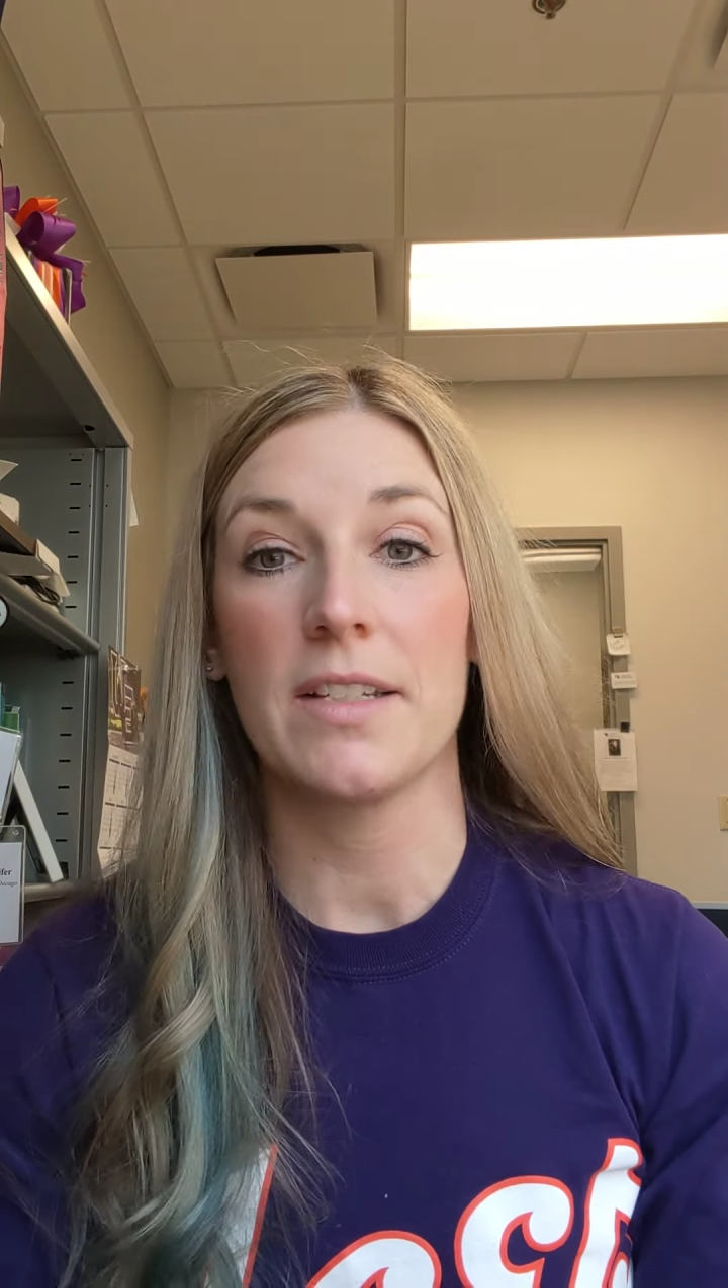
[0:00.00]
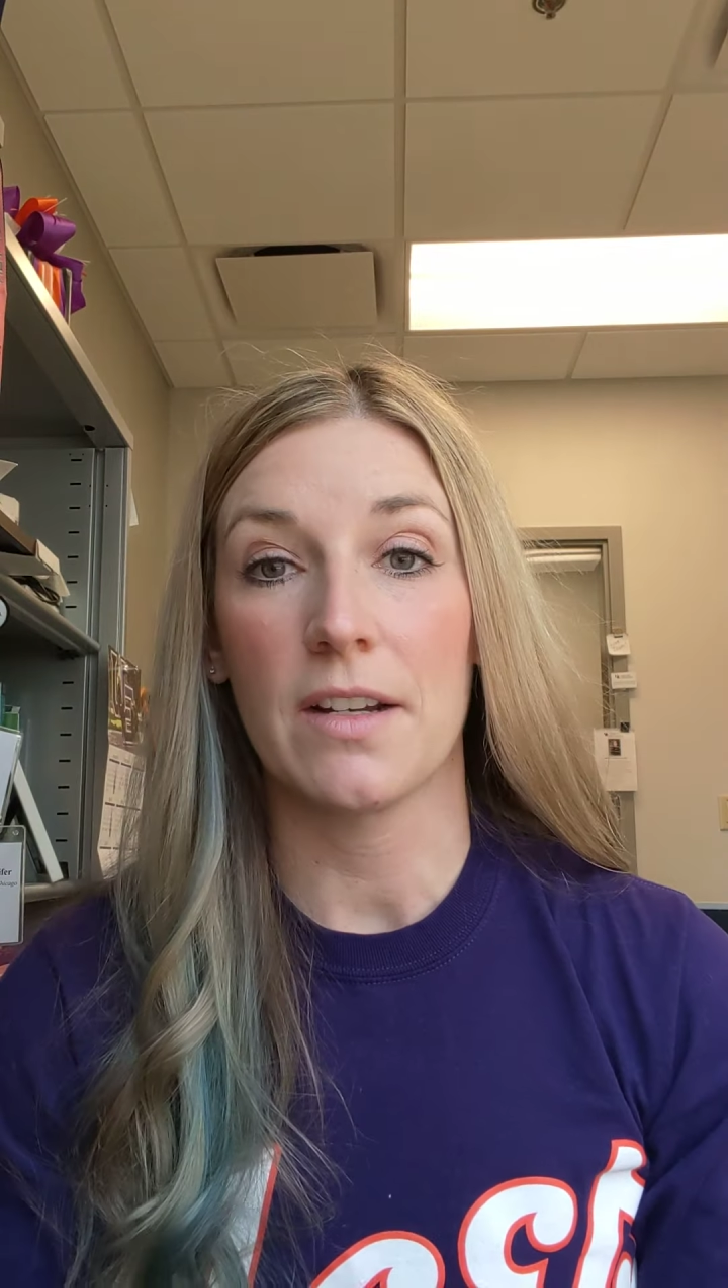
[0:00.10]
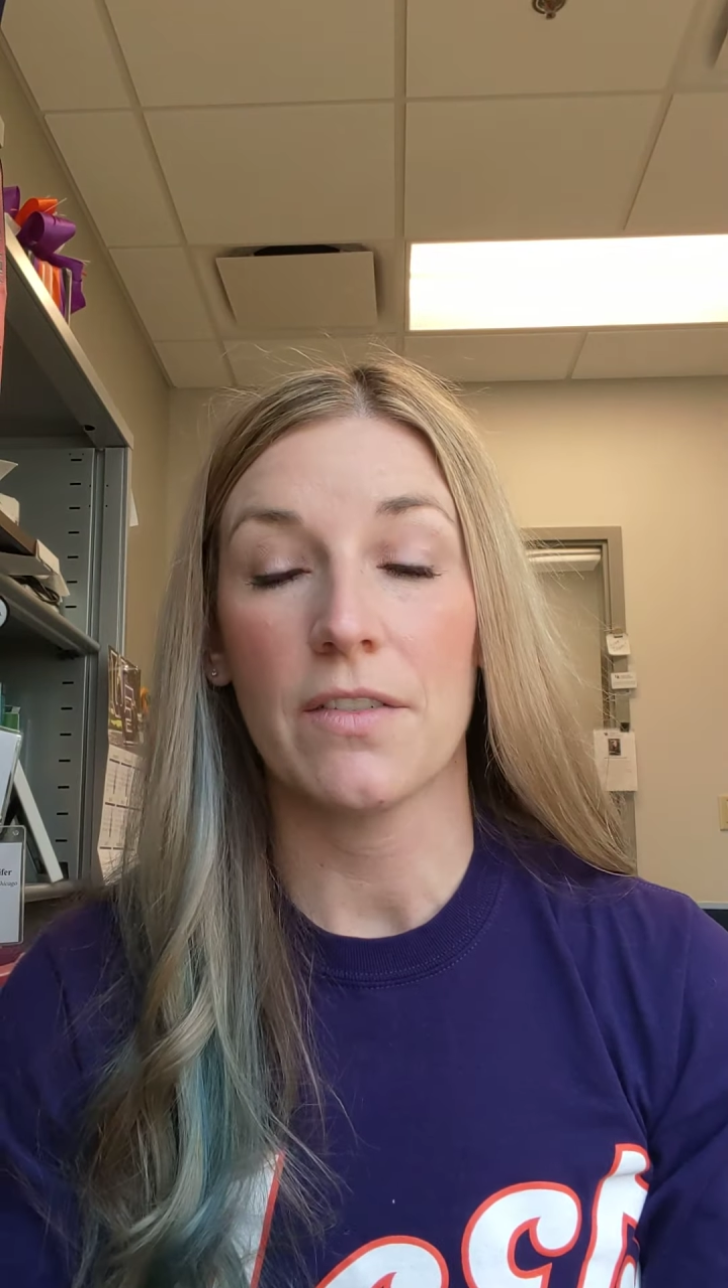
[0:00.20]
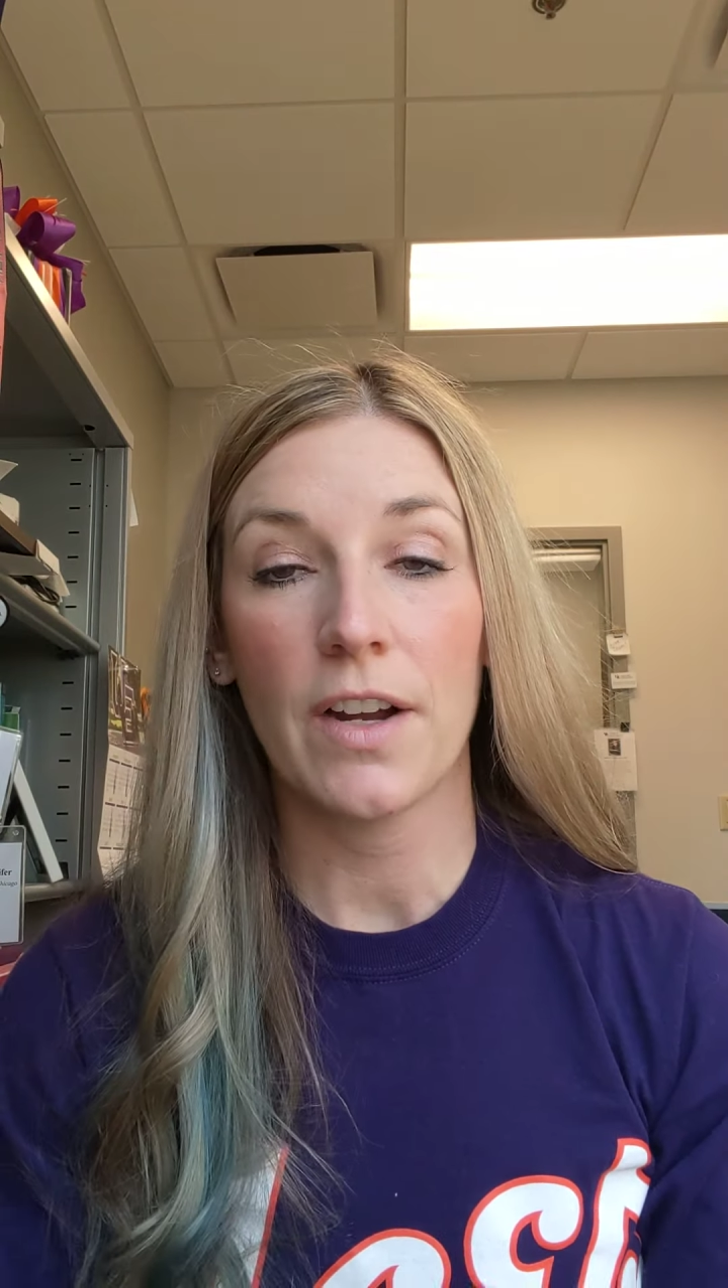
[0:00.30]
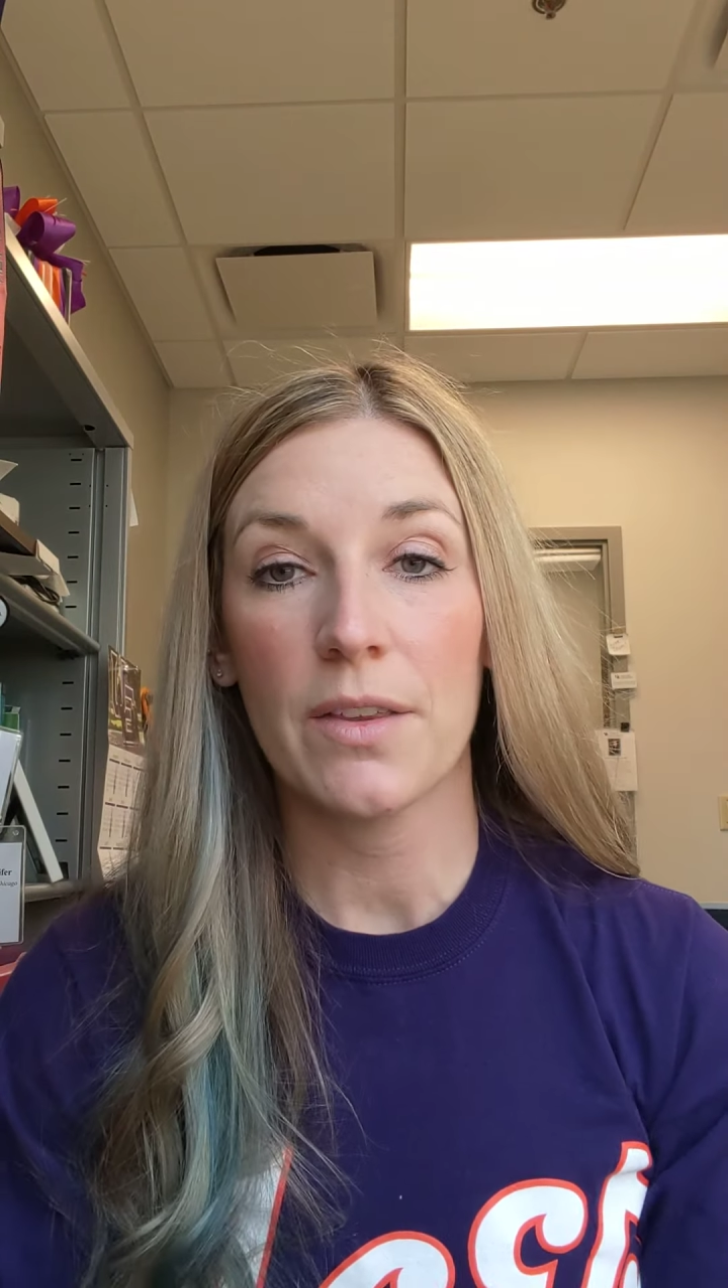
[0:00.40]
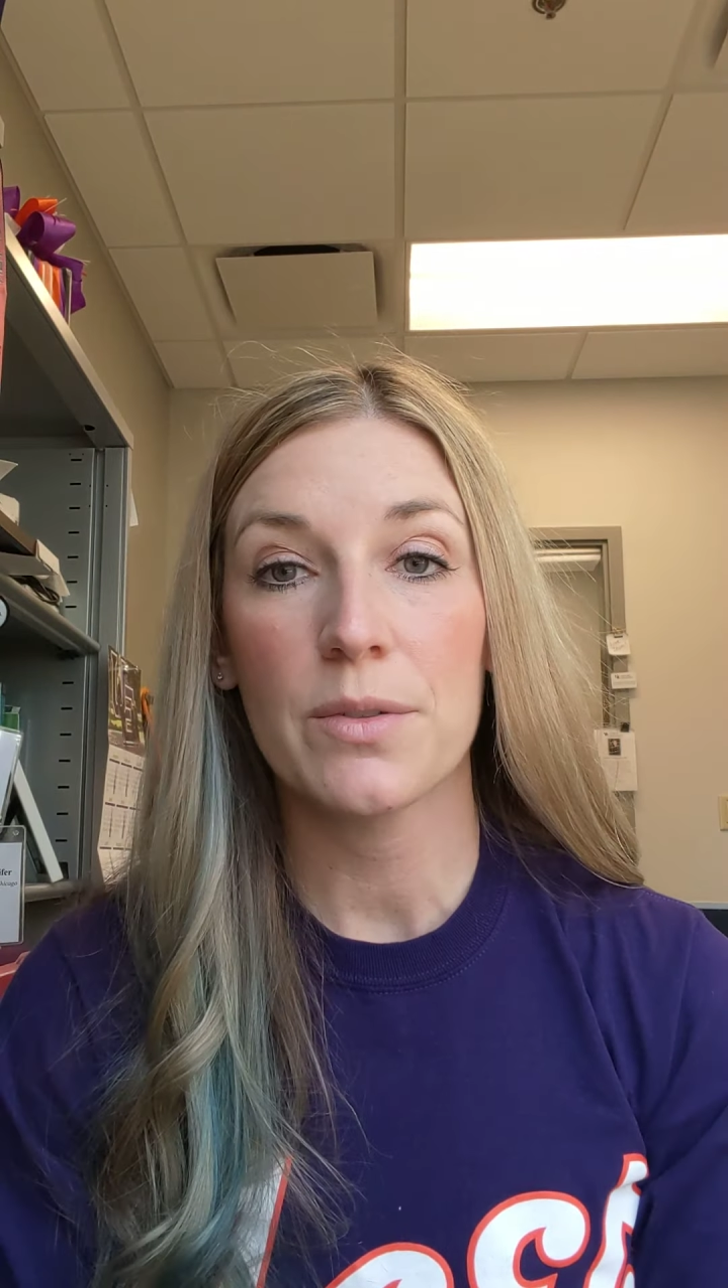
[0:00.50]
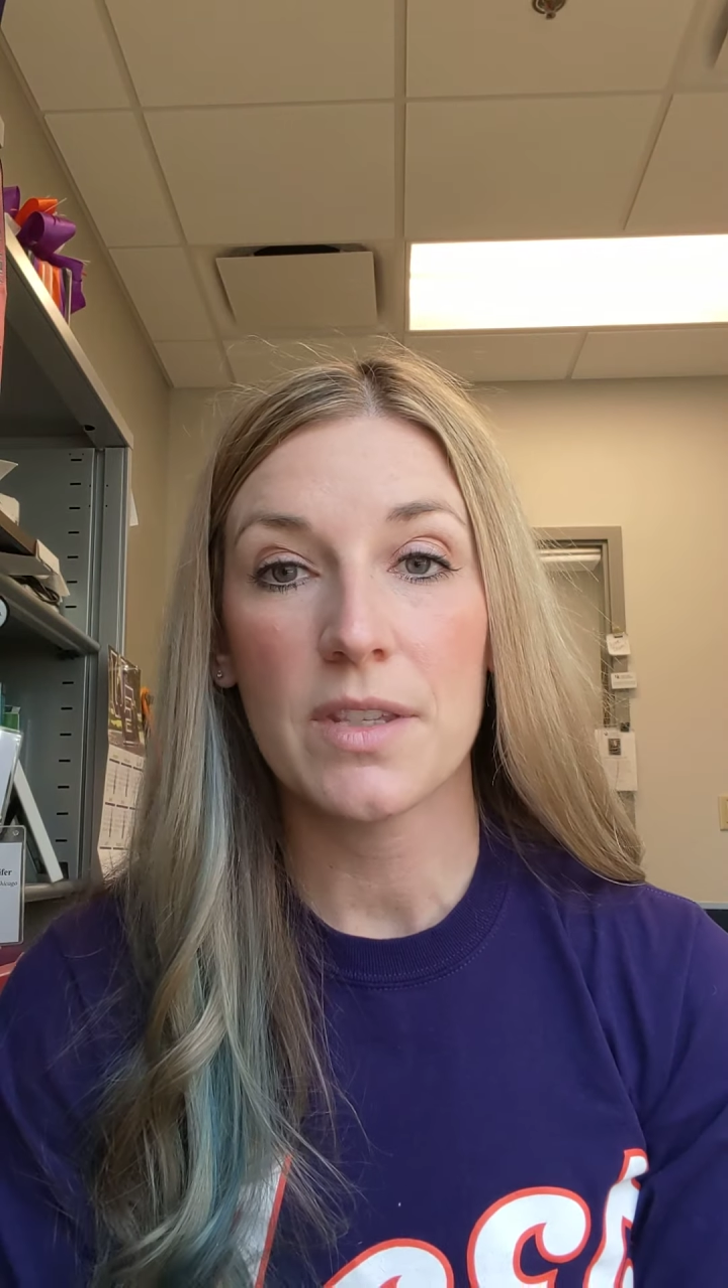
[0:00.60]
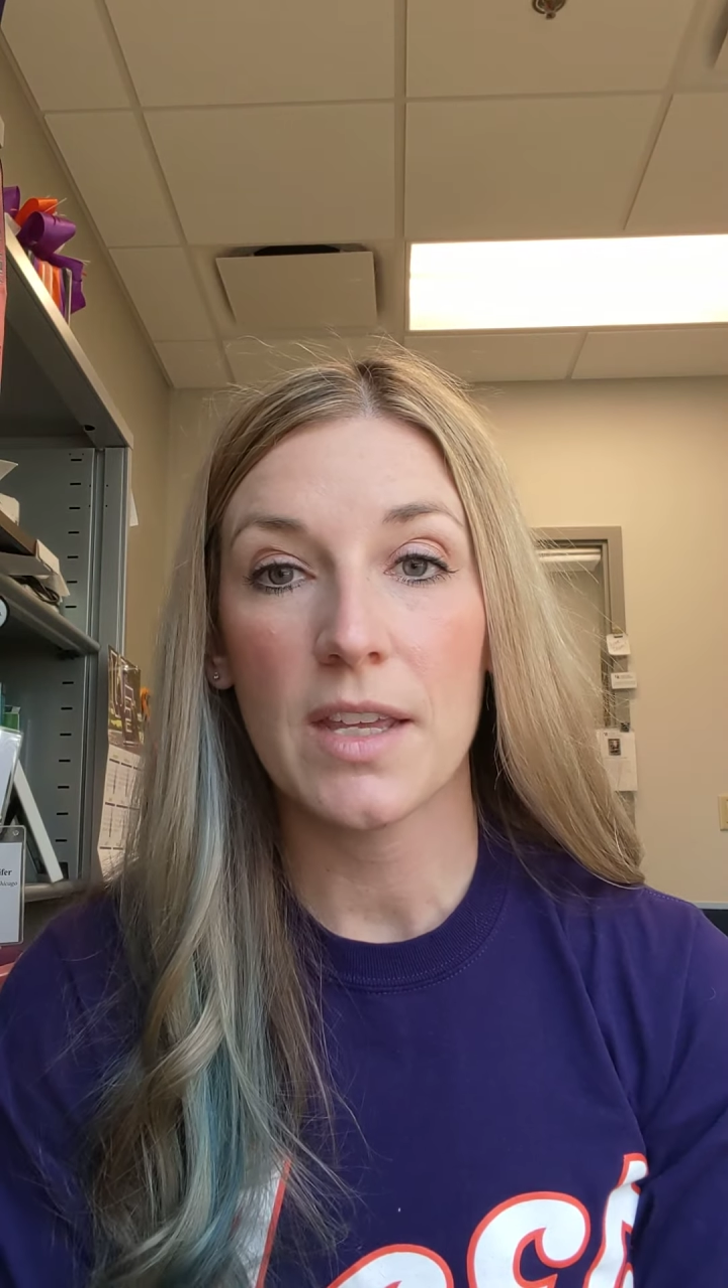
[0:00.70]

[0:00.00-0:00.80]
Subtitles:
identify those